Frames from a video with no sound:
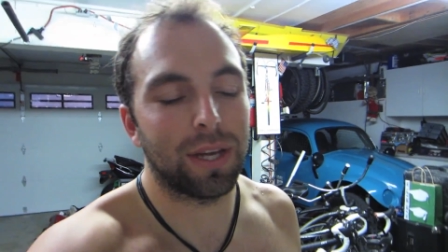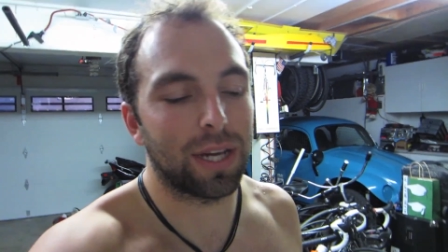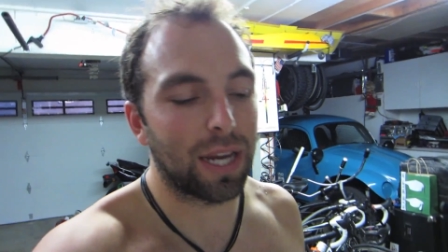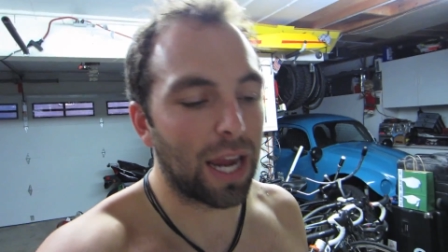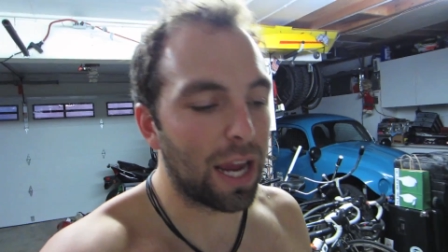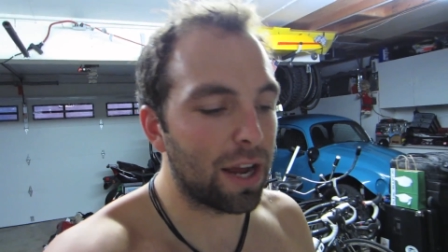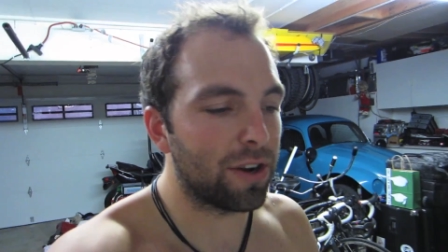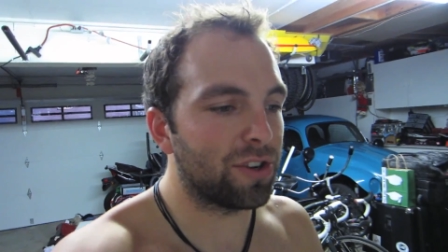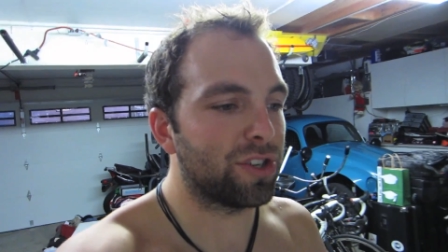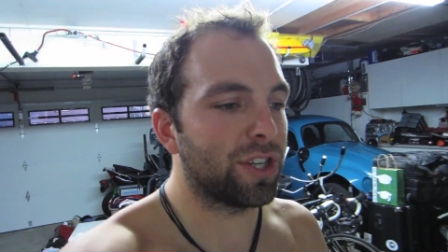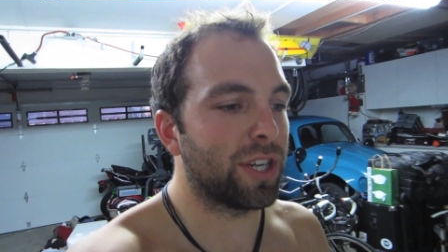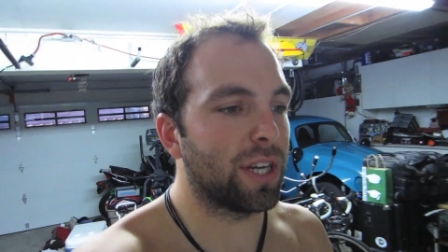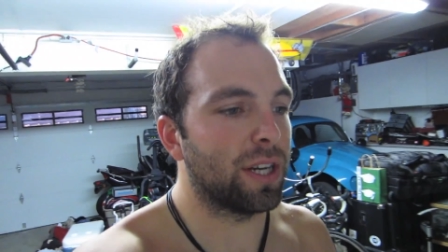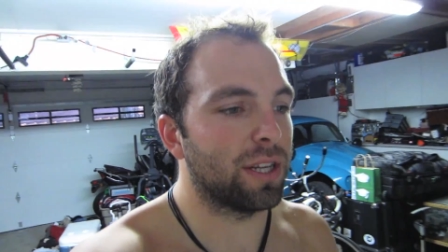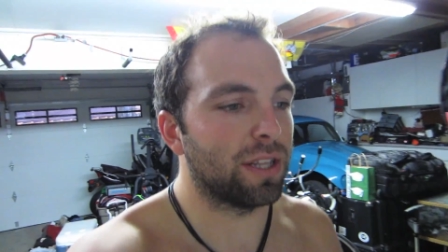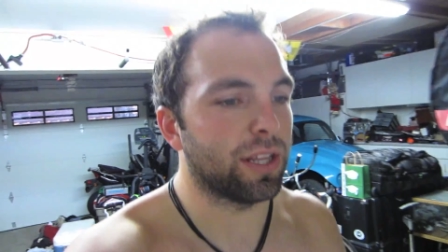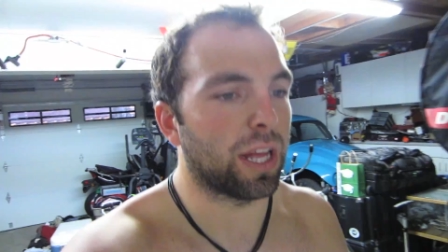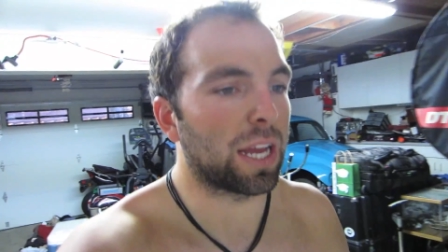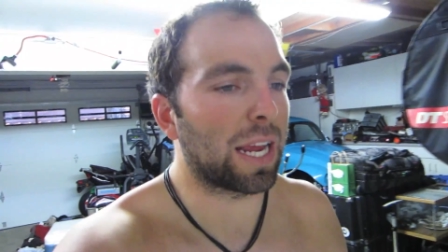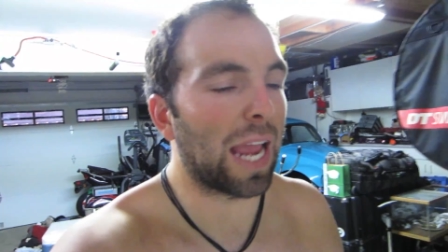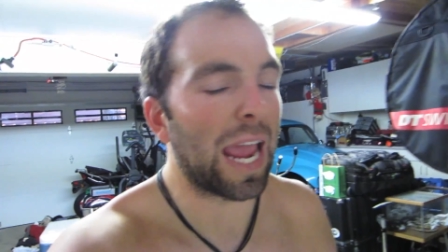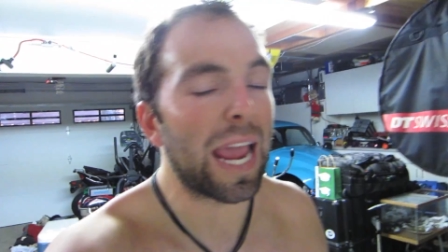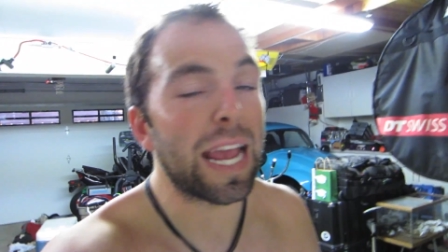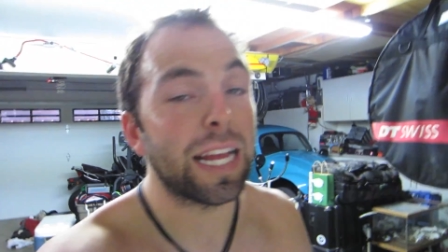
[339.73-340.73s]
like Andrea,
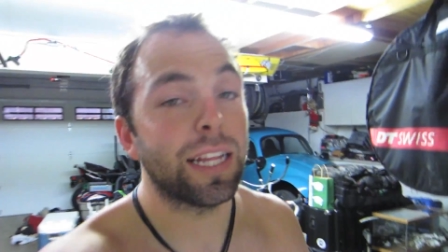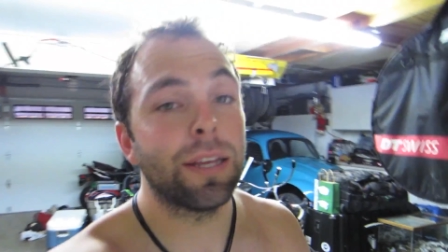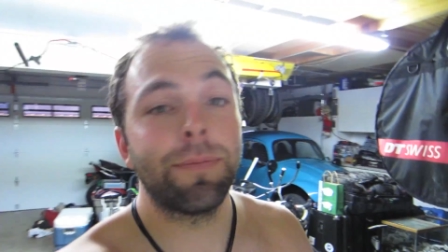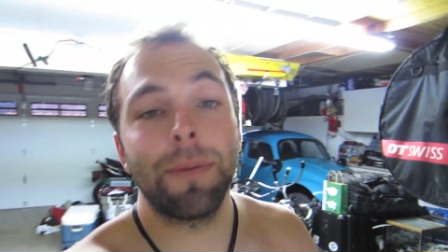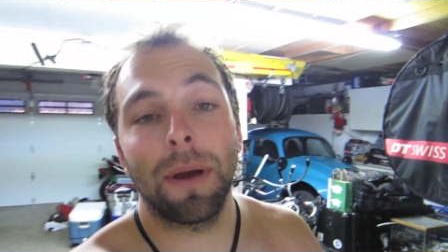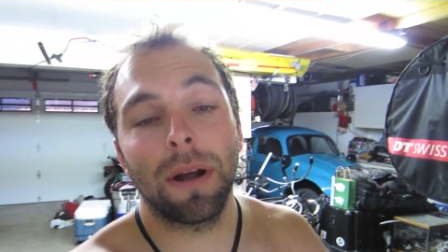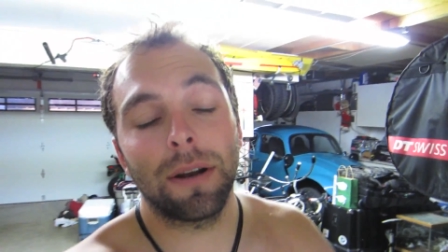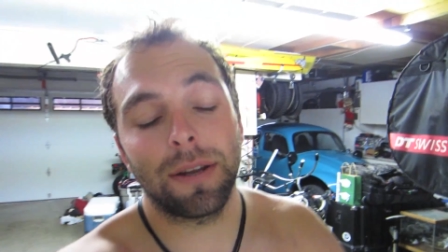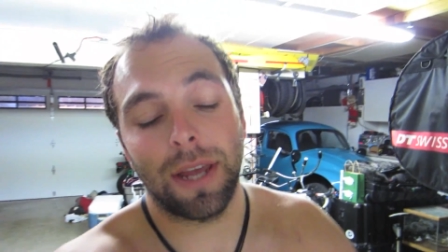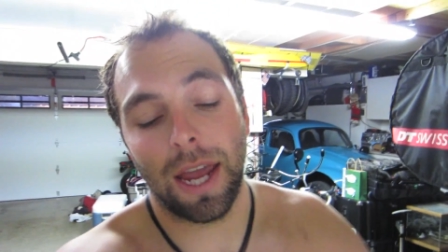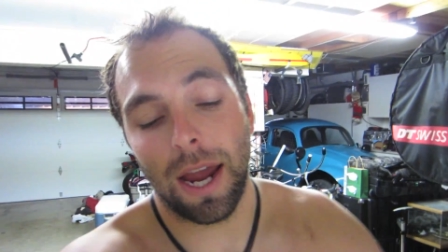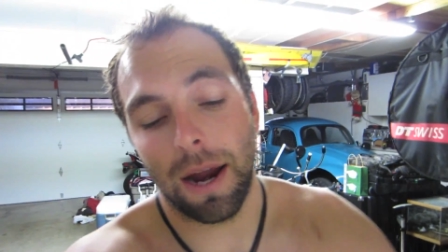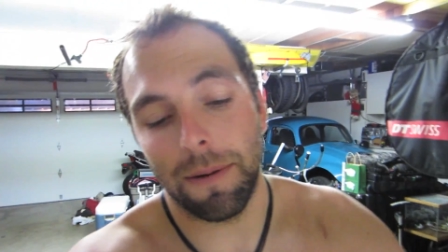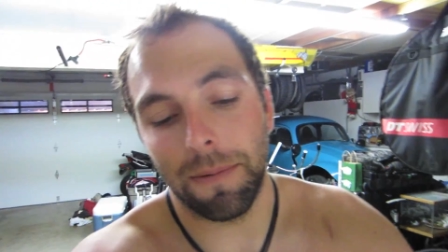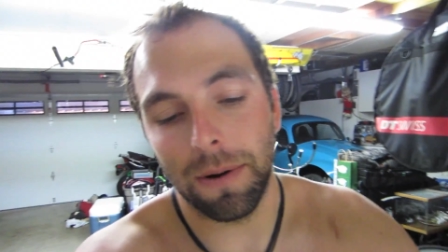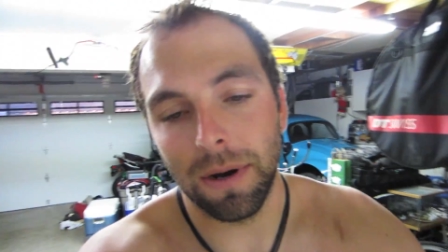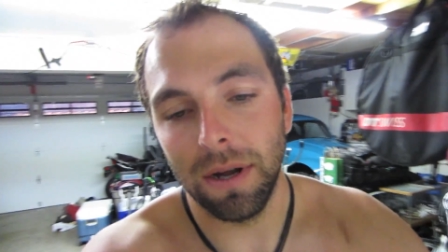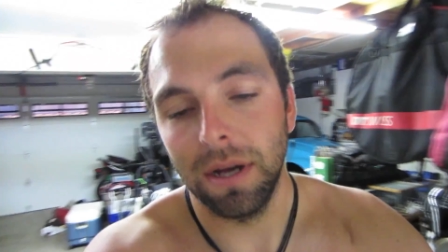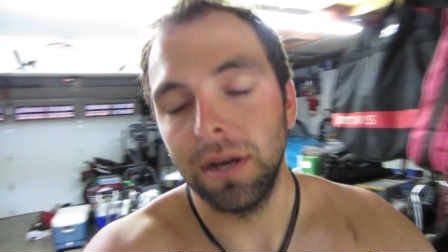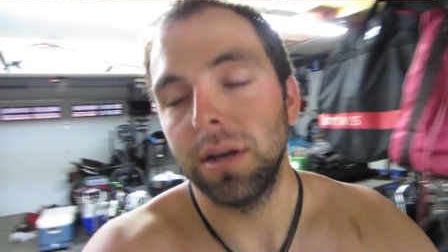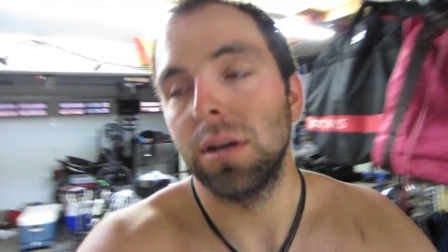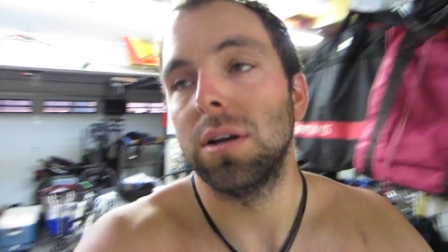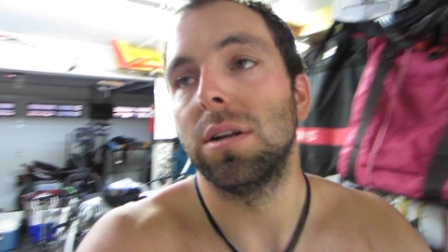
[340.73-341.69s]
like hates to be on camera.